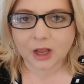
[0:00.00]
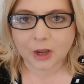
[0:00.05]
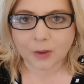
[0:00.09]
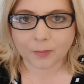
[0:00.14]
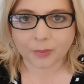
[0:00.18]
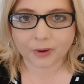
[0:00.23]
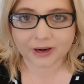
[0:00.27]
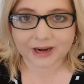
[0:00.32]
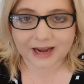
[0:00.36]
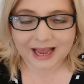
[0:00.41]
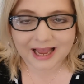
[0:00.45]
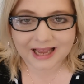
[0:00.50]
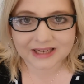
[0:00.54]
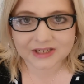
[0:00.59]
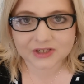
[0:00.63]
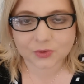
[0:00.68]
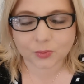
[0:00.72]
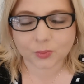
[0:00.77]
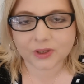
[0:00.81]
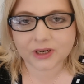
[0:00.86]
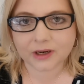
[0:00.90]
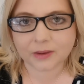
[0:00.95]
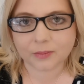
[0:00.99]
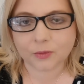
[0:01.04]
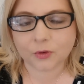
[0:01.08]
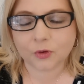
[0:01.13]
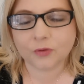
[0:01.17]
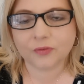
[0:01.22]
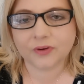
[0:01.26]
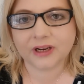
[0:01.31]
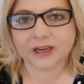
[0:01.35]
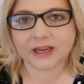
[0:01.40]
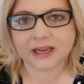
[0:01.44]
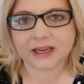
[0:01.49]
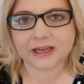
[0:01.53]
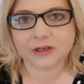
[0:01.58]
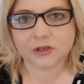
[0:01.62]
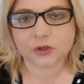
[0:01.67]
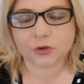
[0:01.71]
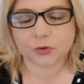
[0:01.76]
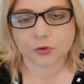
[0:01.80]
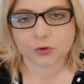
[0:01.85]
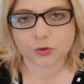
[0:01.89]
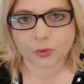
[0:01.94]
But as we are moving
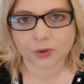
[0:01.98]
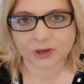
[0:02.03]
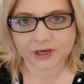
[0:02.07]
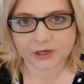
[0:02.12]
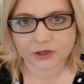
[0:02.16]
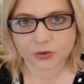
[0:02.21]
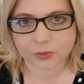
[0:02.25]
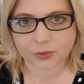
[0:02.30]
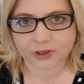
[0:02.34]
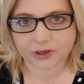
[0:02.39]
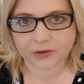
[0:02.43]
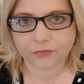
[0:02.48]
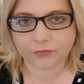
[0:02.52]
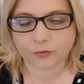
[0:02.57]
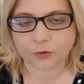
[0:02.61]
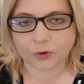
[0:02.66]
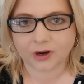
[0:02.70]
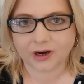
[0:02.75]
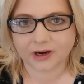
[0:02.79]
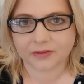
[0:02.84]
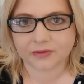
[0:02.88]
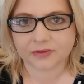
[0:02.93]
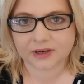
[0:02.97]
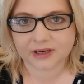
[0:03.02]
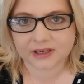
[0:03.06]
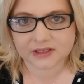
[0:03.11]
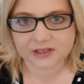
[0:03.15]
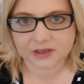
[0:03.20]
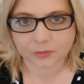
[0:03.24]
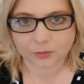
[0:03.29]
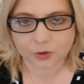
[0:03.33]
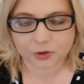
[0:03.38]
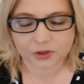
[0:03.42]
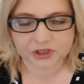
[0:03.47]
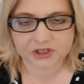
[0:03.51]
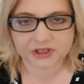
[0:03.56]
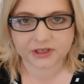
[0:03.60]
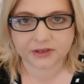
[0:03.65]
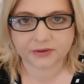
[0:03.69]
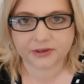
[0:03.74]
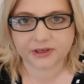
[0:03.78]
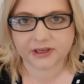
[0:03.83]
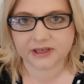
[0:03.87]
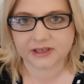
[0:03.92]
into 2024 and things are more
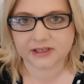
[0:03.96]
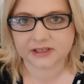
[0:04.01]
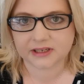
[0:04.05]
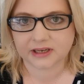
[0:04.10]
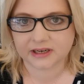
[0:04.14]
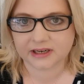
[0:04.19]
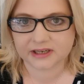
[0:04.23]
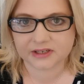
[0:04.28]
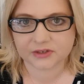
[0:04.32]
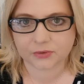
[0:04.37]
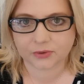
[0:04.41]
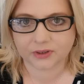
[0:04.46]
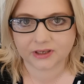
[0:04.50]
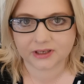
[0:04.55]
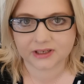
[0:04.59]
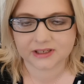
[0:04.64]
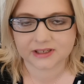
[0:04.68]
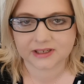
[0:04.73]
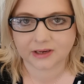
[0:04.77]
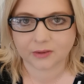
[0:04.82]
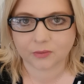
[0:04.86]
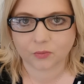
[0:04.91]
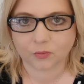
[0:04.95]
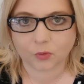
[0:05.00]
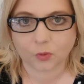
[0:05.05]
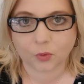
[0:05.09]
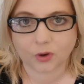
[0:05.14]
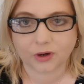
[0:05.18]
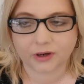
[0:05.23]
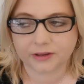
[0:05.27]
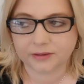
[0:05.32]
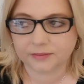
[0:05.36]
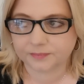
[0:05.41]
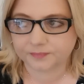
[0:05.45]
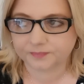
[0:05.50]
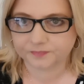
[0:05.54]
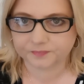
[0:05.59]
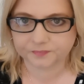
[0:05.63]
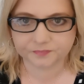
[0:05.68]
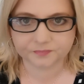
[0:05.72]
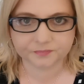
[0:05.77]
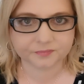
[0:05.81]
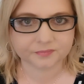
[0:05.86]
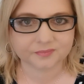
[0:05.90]
serious and Israel is at war,
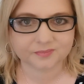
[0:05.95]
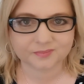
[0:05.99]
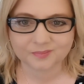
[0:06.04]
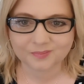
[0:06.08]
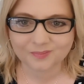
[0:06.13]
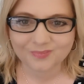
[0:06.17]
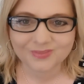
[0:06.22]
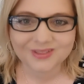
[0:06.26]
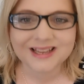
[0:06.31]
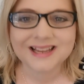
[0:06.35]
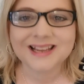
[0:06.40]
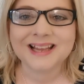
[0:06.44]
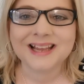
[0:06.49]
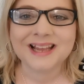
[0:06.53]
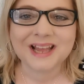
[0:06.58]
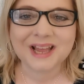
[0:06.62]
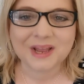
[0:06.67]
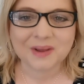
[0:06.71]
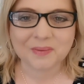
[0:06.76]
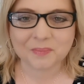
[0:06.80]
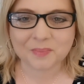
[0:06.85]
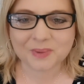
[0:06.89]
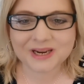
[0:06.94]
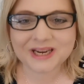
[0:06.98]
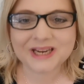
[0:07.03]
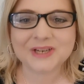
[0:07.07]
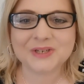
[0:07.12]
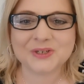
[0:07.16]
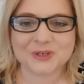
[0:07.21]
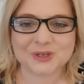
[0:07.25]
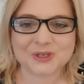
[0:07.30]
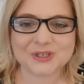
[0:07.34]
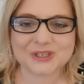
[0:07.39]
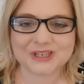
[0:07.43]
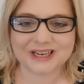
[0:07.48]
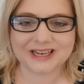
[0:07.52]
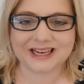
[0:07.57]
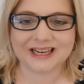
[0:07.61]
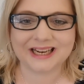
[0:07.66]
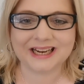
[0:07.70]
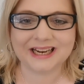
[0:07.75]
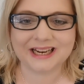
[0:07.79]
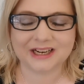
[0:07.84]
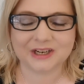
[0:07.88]
me just
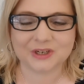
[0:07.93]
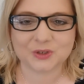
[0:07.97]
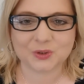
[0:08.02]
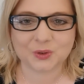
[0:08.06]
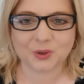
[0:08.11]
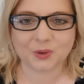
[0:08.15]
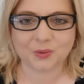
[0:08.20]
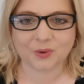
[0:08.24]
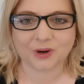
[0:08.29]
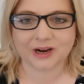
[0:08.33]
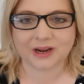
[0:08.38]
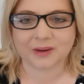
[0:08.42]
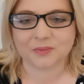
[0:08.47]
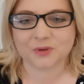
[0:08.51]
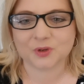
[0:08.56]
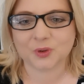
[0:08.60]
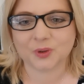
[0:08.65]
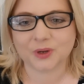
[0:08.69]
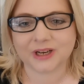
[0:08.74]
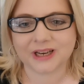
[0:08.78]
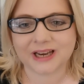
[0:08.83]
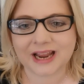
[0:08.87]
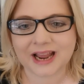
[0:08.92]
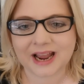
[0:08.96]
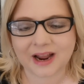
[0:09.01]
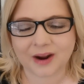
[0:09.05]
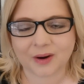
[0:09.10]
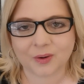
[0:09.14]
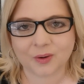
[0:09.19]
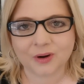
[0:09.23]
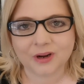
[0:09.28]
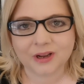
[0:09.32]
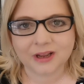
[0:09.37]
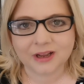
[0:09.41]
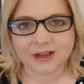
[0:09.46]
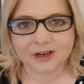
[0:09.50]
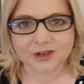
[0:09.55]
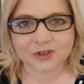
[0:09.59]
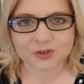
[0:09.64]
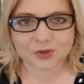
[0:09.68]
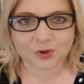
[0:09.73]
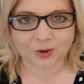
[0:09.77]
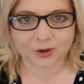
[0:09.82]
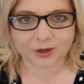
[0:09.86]
sitting here doing what I'm doing now,
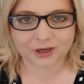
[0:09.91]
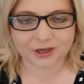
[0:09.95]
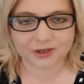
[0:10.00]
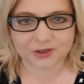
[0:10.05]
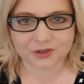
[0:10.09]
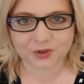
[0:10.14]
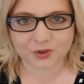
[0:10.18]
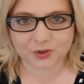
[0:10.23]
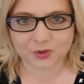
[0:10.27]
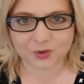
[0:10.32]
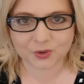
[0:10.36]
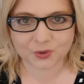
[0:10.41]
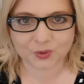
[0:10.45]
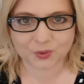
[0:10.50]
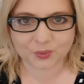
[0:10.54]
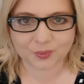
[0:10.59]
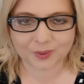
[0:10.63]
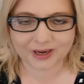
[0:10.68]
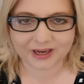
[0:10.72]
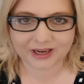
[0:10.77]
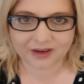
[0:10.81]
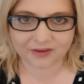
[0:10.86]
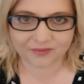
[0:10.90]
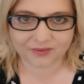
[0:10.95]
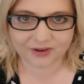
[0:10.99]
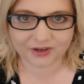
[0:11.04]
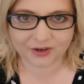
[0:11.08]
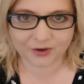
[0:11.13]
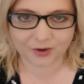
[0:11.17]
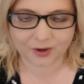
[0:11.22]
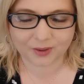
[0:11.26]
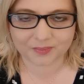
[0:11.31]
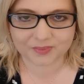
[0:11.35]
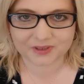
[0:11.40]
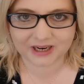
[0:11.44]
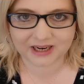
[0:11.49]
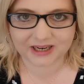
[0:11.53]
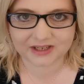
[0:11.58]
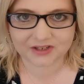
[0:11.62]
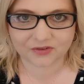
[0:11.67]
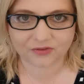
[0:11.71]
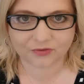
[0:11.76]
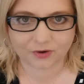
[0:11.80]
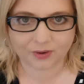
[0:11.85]
talking to you, making video
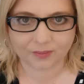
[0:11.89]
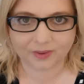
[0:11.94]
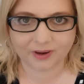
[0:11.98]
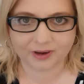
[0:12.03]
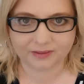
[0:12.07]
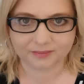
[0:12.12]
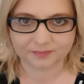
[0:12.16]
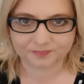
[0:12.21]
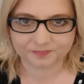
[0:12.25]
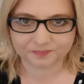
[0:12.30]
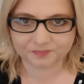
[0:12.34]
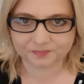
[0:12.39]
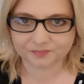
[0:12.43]
updates from a